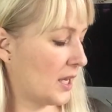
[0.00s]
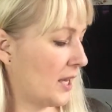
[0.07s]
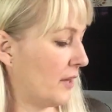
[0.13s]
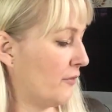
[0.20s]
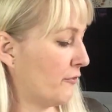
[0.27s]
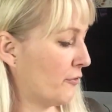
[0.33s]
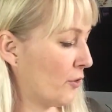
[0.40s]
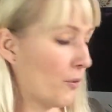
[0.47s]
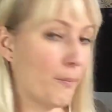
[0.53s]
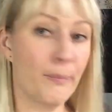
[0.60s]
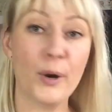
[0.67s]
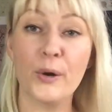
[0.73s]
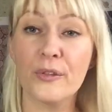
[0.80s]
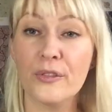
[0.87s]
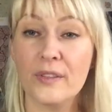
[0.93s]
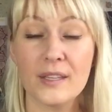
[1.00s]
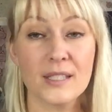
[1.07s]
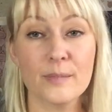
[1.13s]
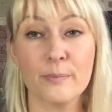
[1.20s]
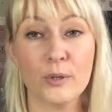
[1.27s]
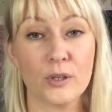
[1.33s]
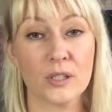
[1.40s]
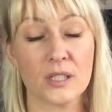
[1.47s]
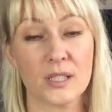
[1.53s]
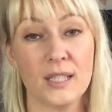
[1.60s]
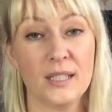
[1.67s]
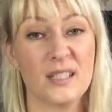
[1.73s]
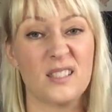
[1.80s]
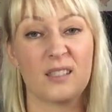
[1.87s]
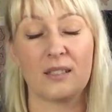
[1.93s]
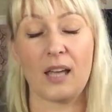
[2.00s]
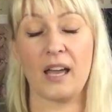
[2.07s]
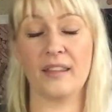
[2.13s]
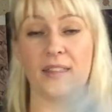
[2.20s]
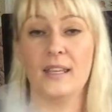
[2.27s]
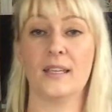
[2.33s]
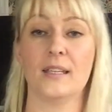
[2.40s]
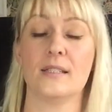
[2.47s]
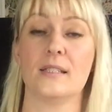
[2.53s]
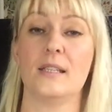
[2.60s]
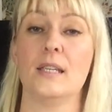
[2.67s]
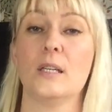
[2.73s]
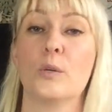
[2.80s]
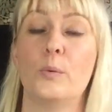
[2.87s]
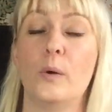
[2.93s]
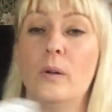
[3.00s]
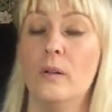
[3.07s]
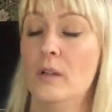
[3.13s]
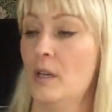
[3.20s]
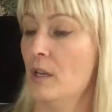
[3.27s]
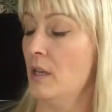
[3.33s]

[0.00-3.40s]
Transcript: and for both these books I think it's equal.